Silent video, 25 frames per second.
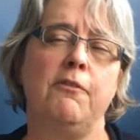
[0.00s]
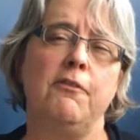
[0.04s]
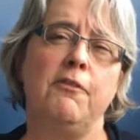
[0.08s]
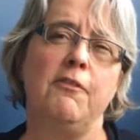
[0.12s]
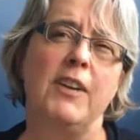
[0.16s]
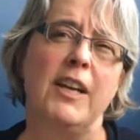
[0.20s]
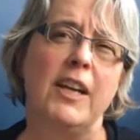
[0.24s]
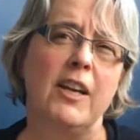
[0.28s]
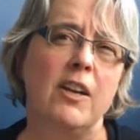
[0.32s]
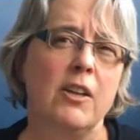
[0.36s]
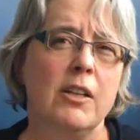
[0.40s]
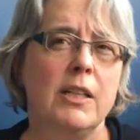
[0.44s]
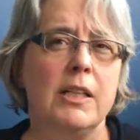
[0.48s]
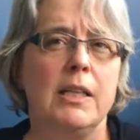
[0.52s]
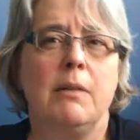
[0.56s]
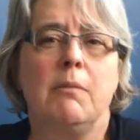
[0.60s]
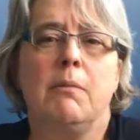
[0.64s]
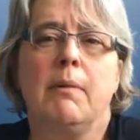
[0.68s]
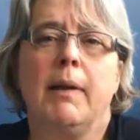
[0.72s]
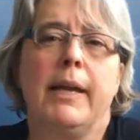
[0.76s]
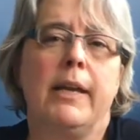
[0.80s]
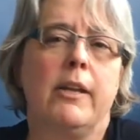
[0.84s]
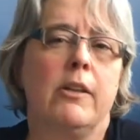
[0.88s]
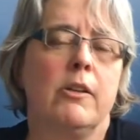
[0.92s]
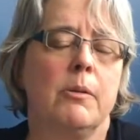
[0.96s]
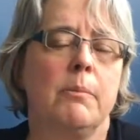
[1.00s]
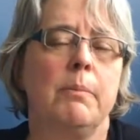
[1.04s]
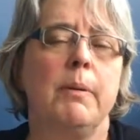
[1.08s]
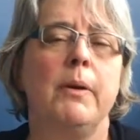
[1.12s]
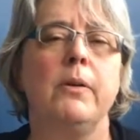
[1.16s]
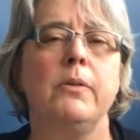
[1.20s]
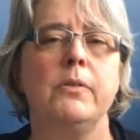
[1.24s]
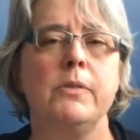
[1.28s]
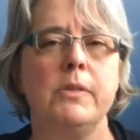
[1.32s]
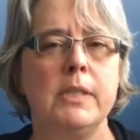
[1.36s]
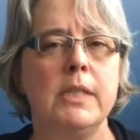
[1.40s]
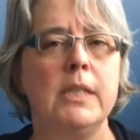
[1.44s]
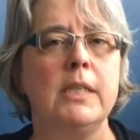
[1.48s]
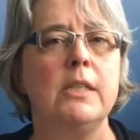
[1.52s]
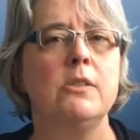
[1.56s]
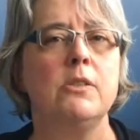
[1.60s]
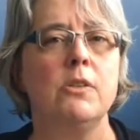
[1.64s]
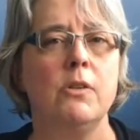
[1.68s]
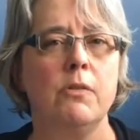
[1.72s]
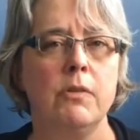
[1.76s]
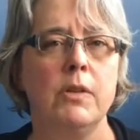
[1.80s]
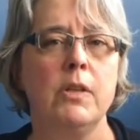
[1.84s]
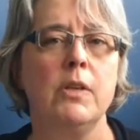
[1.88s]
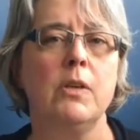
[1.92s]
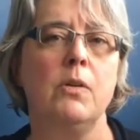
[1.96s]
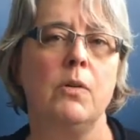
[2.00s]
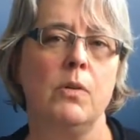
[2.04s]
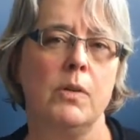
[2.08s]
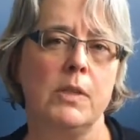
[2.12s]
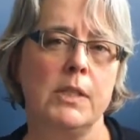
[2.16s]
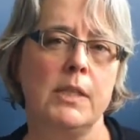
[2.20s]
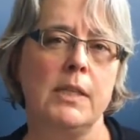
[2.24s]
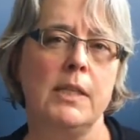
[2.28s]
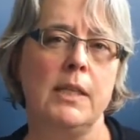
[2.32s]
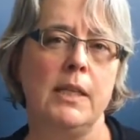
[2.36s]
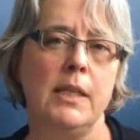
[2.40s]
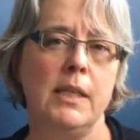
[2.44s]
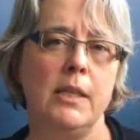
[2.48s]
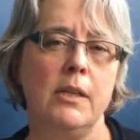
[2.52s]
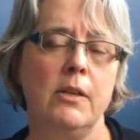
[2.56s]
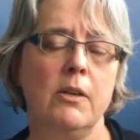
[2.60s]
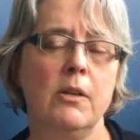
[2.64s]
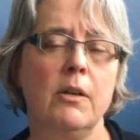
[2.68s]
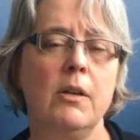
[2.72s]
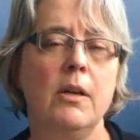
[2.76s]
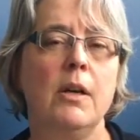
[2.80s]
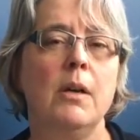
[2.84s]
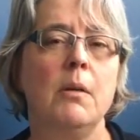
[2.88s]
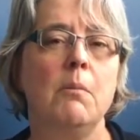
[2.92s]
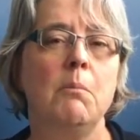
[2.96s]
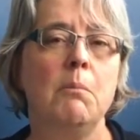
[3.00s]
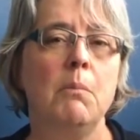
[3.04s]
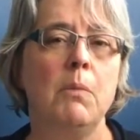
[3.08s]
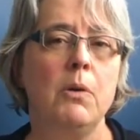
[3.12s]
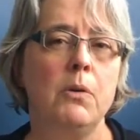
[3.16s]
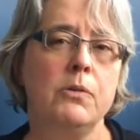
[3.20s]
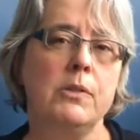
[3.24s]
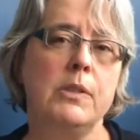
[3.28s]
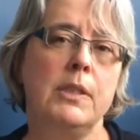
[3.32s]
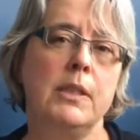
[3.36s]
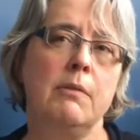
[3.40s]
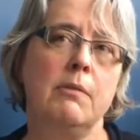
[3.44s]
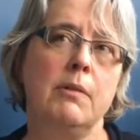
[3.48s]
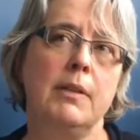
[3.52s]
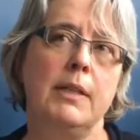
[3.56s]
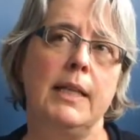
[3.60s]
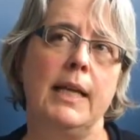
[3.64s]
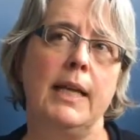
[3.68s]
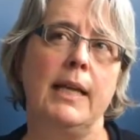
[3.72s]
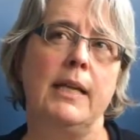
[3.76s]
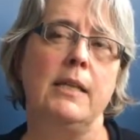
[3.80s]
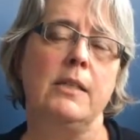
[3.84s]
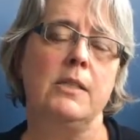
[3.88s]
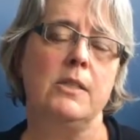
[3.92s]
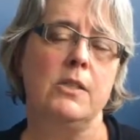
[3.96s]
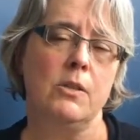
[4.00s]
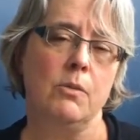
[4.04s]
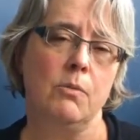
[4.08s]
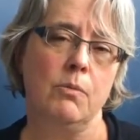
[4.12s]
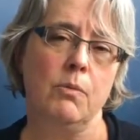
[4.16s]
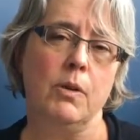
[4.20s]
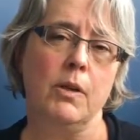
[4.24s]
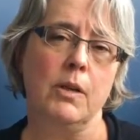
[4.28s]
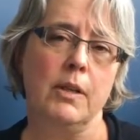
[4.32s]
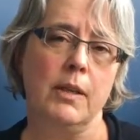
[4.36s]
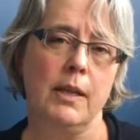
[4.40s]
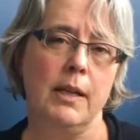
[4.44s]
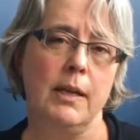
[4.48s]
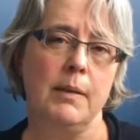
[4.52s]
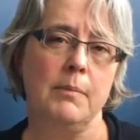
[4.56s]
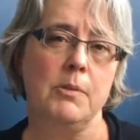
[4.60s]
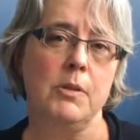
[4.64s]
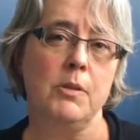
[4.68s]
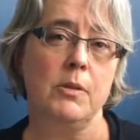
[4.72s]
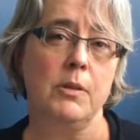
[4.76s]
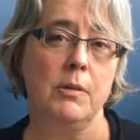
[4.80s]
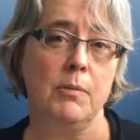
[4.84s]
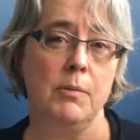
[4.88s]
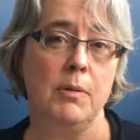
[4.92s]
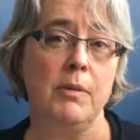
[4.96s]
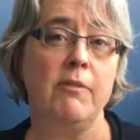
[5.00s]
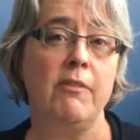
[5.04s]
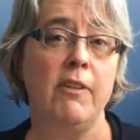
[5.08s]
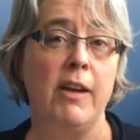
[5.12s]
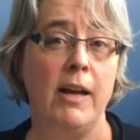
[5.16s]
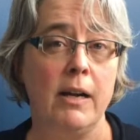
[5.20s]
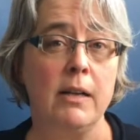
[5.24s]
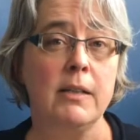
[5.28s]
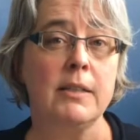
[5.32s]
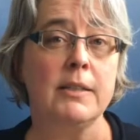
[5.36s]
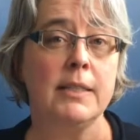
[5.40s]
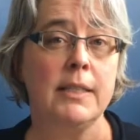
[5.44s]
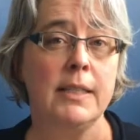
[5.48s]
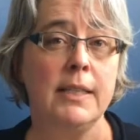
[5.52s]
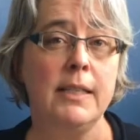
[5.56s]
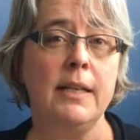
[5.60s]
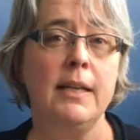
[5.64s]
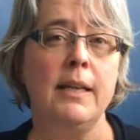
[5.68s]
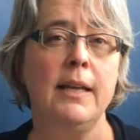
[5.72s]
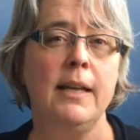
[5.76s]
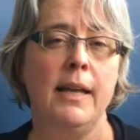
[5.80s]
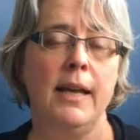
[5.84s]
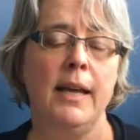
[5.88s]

fairly regular postings over the course of the year, mostly related to work that I'm doing with faculty.